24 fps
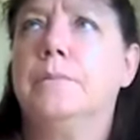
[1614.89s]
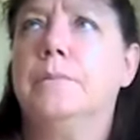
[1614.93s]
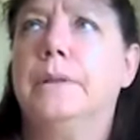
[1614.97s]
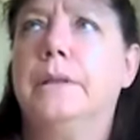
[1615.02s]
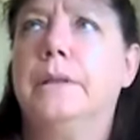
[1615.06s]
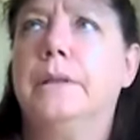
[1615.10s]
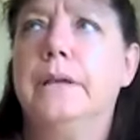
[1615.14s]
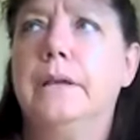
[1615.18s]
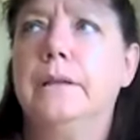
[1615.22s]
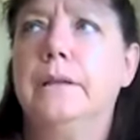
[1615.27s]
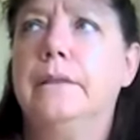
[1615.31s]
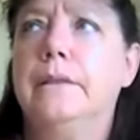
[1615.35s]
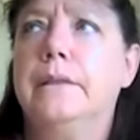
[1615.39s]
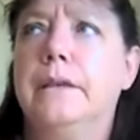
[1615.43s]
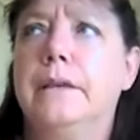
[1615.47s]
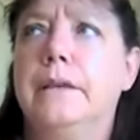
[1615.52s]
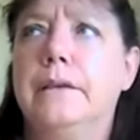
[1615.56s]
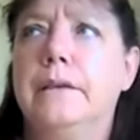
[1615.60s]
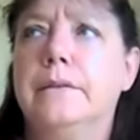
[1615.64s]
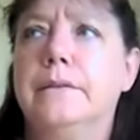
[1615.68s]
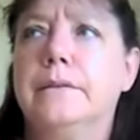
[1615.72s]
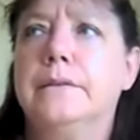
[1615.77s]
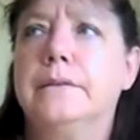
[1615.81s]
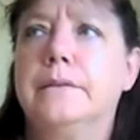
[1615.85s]
plan
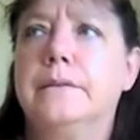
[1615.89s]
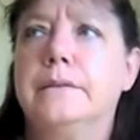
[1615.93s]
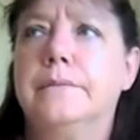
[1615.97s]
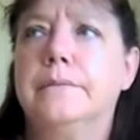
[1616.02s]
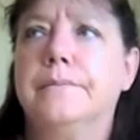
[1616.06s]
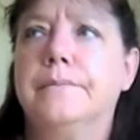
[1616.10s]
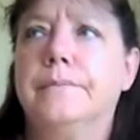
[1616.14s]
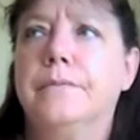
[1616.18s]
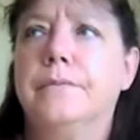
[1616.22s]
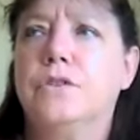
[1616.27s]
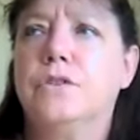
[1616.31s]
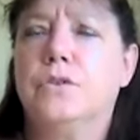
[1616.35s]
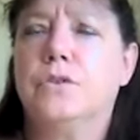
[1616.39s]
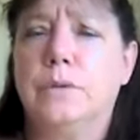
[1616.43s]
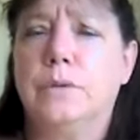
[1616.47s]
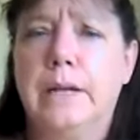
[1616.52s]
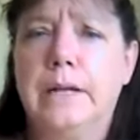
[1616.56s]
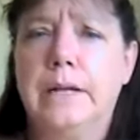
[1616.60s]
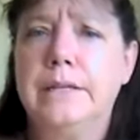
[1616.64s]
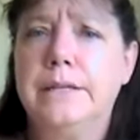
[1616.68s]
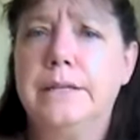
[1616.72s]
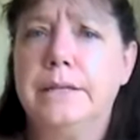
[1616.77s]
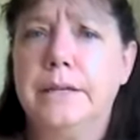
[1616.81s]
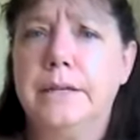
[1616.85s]
things,
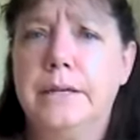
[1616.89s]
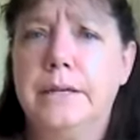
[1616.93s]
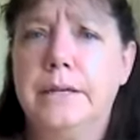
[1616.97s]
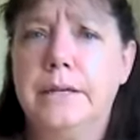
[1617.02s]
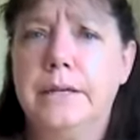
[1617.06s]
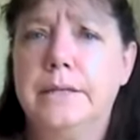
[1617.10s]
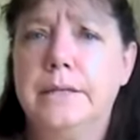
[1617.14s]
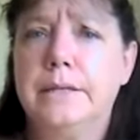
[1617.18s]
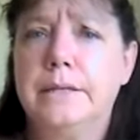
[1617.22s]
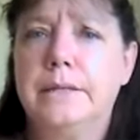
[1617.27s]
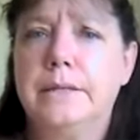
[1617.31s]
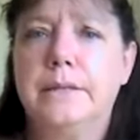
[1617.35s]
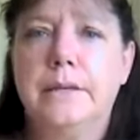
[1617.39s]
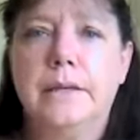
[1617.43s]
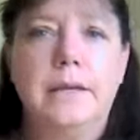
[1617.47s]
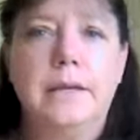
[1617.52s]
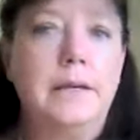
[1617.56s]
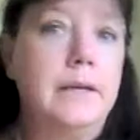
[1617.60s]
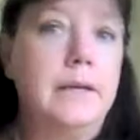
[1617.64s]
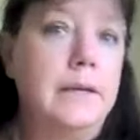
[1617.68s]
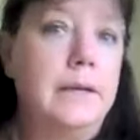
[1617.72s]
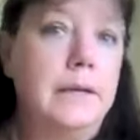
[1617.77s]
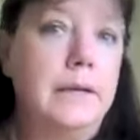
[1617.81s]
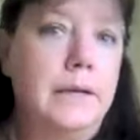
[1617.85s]
strategize,
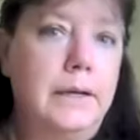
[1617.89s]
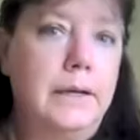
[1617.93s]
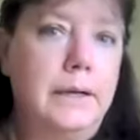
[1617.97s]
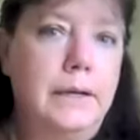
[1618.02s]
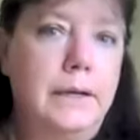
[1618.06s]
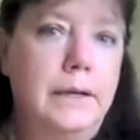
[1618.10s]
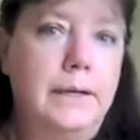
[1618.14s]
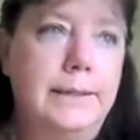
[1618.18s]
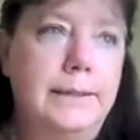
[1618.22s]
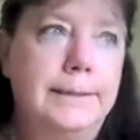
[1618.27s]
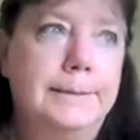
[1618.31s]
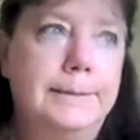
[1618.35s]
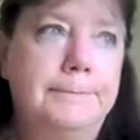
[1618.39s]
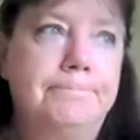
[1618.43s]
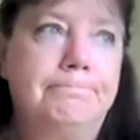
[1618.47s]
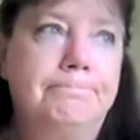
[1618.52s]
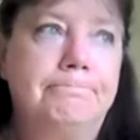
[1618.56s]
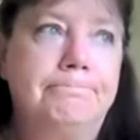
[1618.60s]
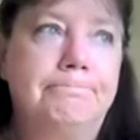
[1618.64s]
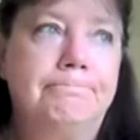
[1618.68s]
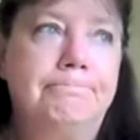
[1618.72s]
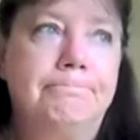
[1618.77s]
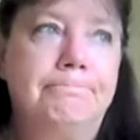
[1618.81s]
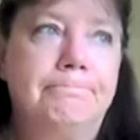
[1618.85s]

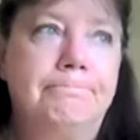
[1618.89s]
um,